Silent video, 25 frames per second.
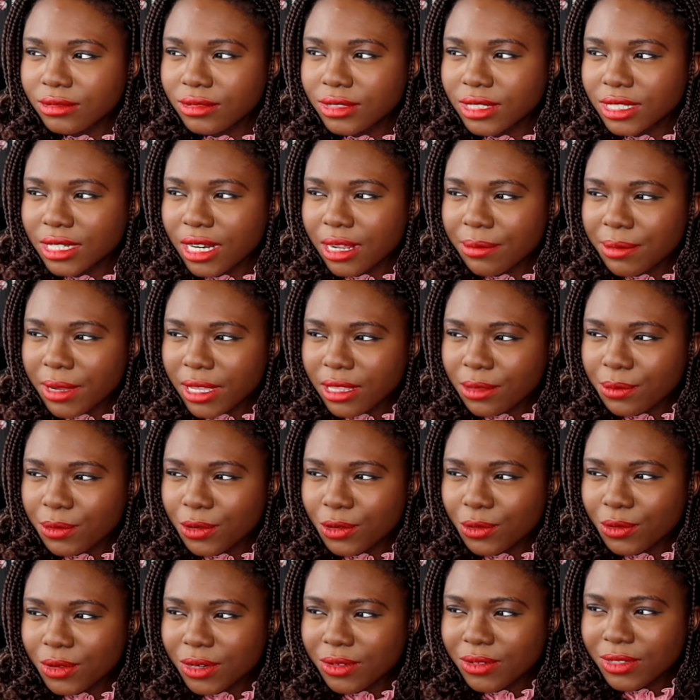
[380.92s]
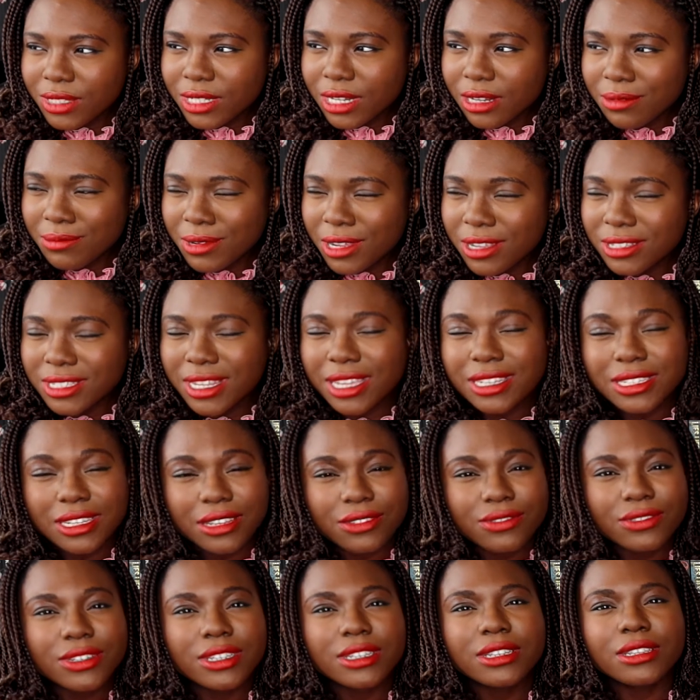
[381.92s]
Did I buy the book when it was £10? I
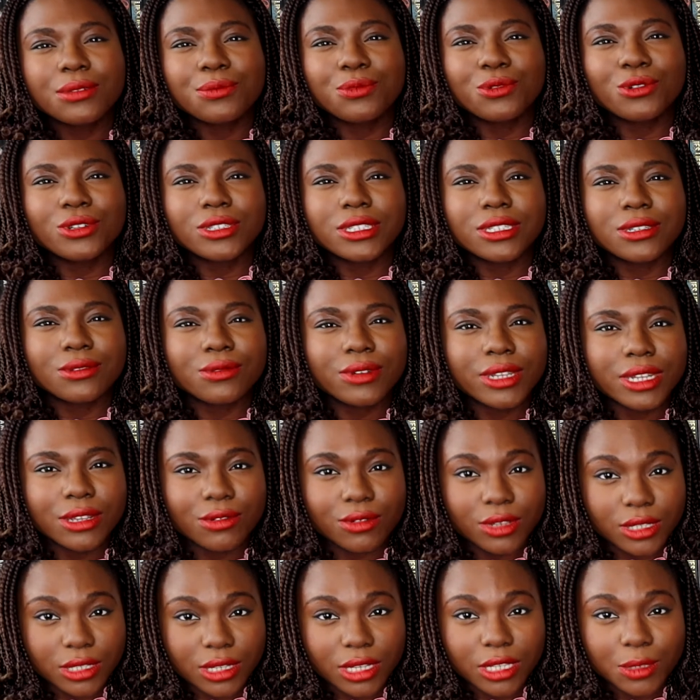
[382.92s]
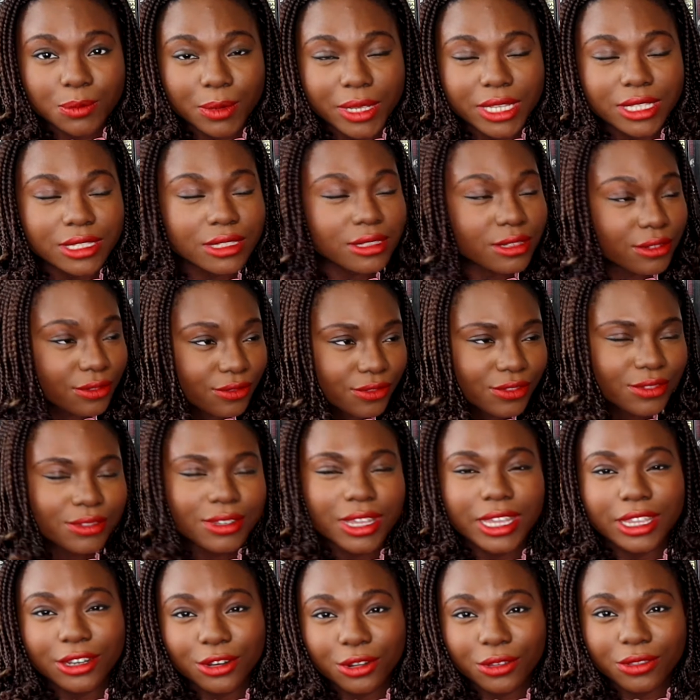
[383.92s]
definitely bought it when it was expensive.
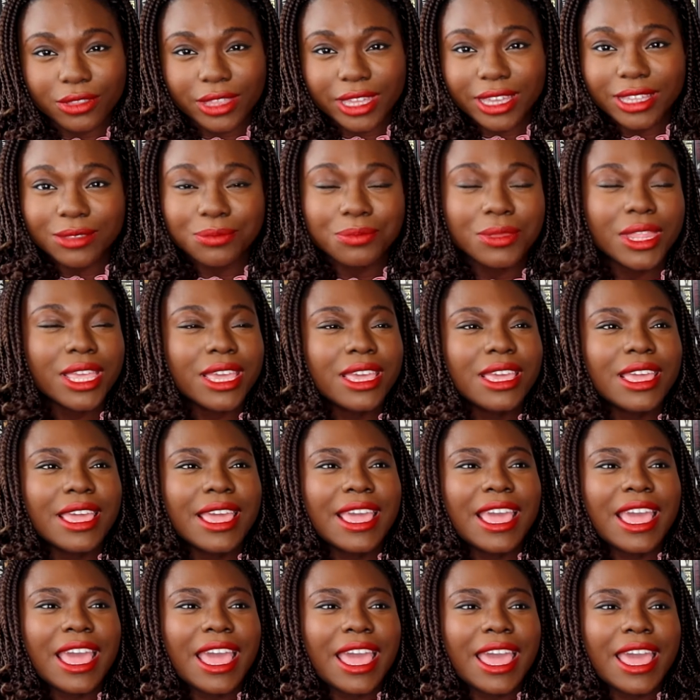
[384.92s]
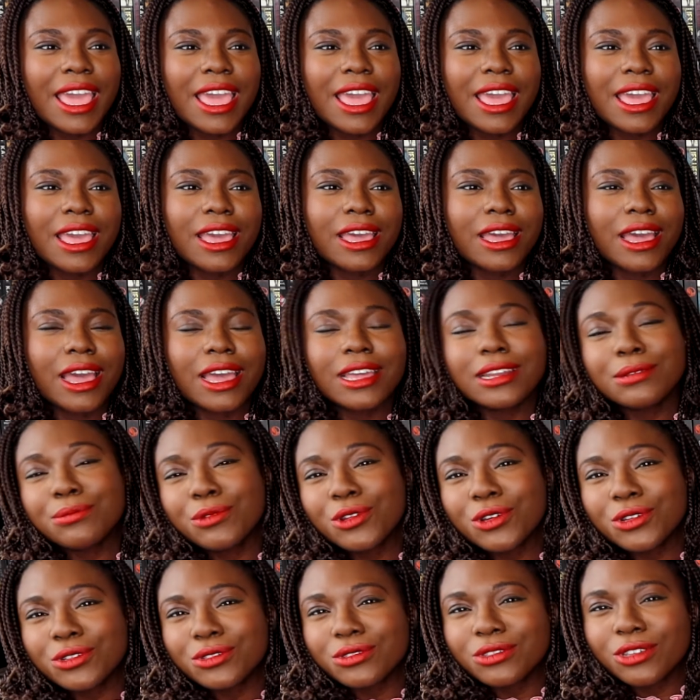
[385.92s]
I know that. And I'm
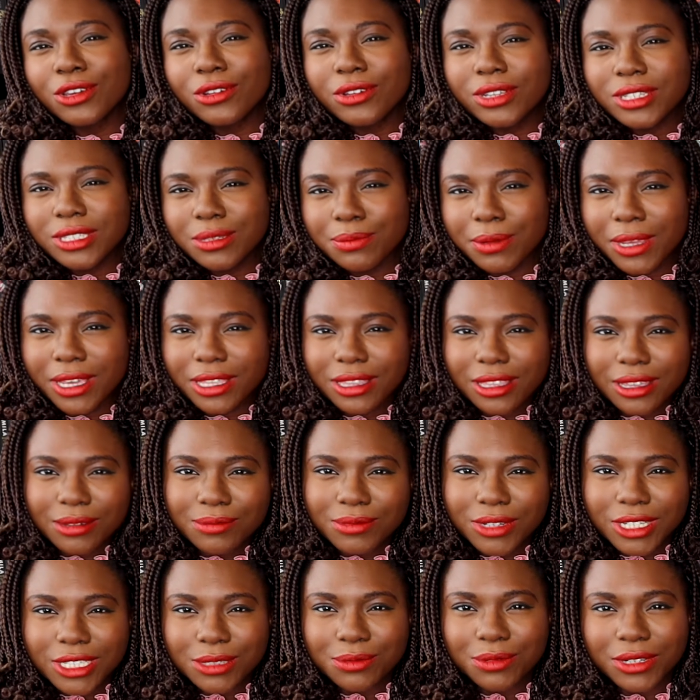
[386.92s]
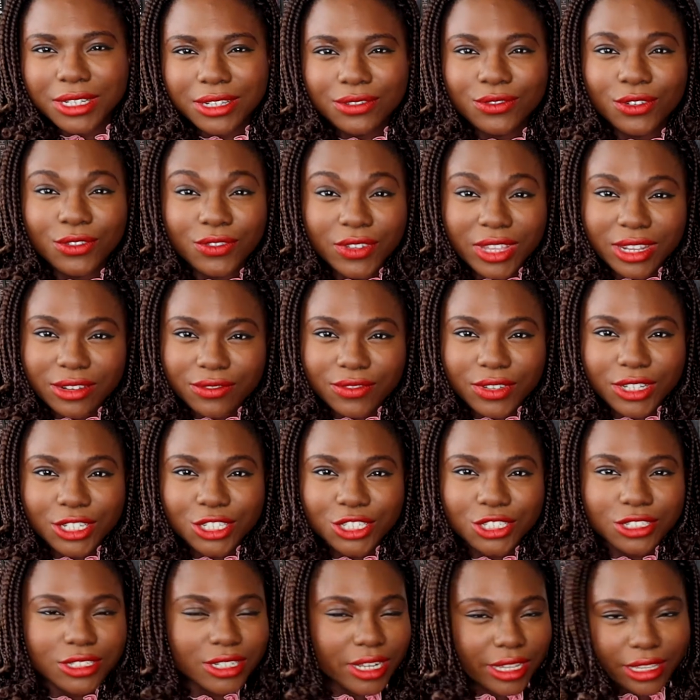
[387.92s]
not going to pay that much money for
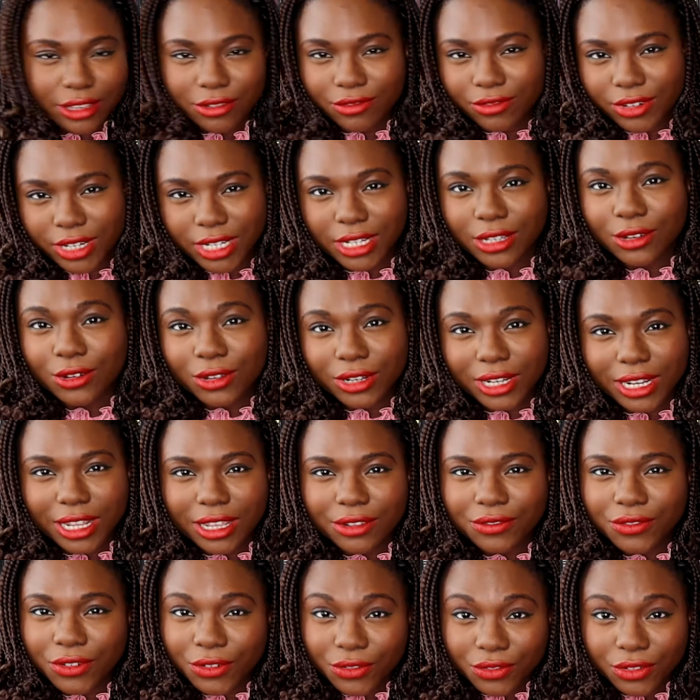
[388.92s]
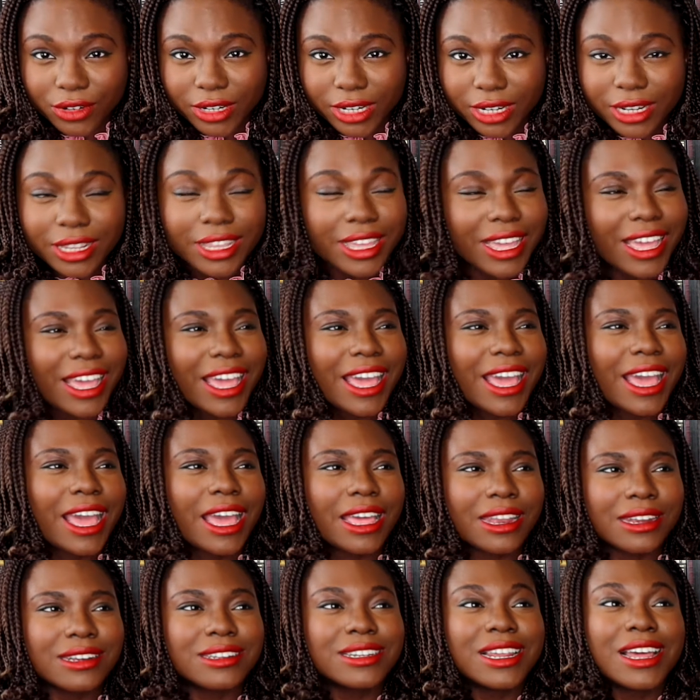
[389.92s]
fanfiction. I can read it online for free.
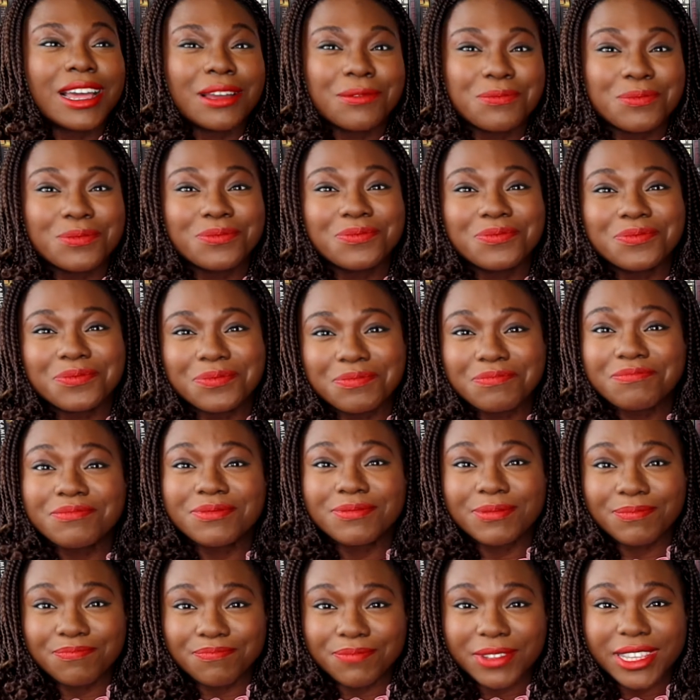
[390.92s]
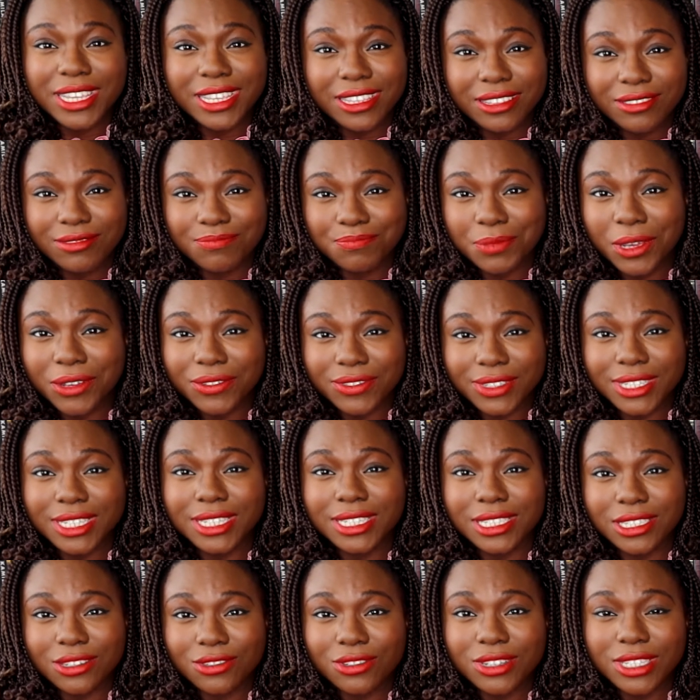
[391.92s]
And I'm being
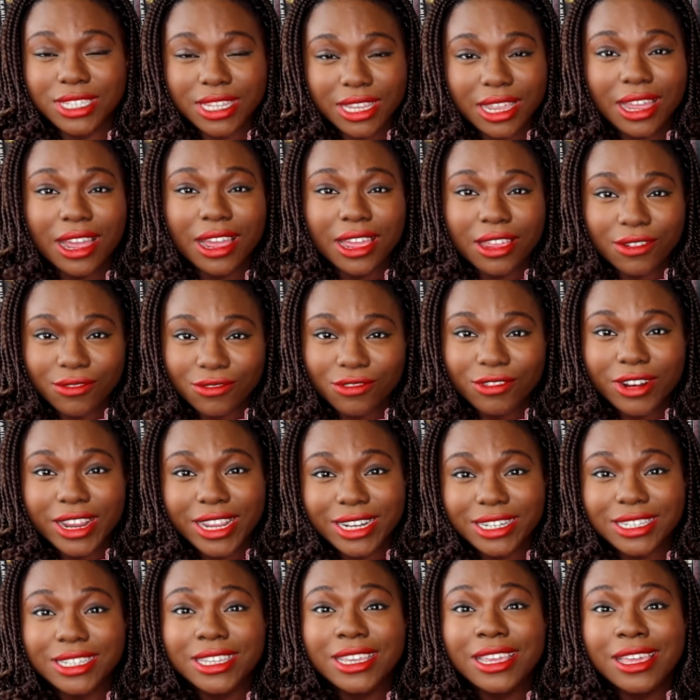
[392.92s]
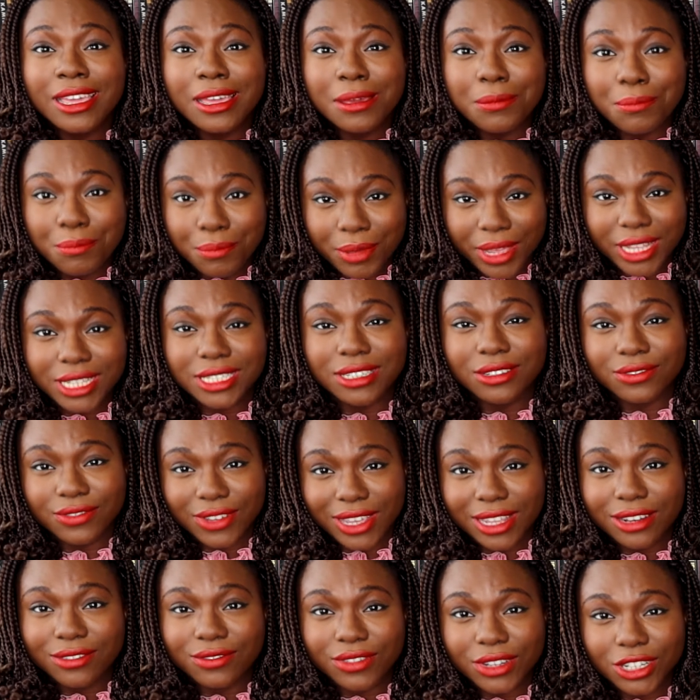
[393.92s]
perfectly serious here. I have read better
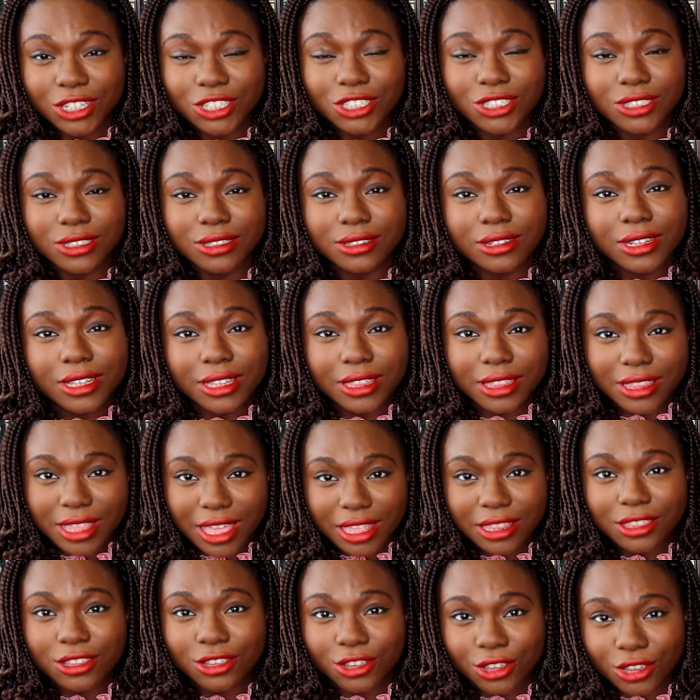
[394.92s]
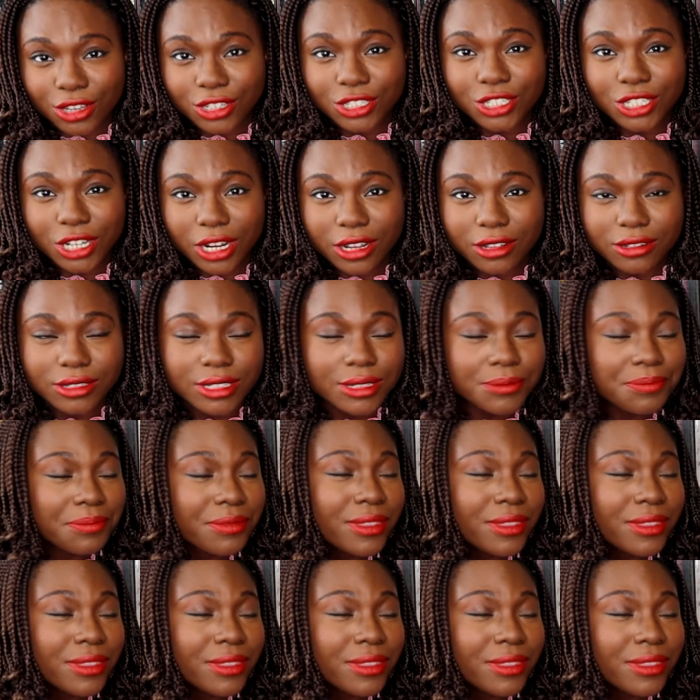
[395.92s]
fanfiction than The Cursed Child.